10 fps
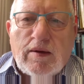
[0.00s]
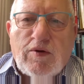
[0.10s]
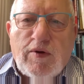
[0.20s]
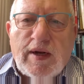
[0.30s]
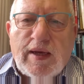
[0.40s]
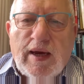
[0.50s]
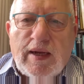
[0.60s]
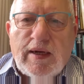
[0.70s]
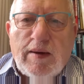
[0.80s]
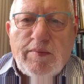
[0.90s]
credit
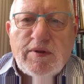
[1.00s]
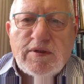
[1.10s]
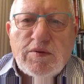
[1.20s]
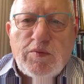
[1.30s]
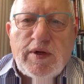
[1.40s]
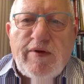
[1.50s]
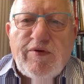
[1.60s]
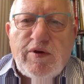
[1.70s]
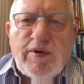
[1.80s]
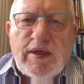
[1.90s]
card numbers,
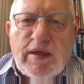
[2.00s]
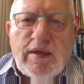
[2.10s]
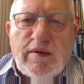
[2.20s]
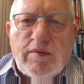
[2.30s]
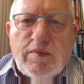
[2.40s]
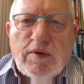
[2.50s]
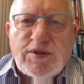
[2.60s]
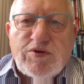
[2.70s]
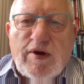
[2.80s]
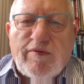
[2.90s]
whatever you need
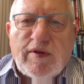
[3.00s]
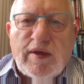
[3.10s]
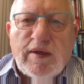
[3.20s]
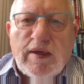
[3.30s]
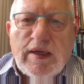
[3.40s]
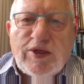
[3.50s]
whilst traveling,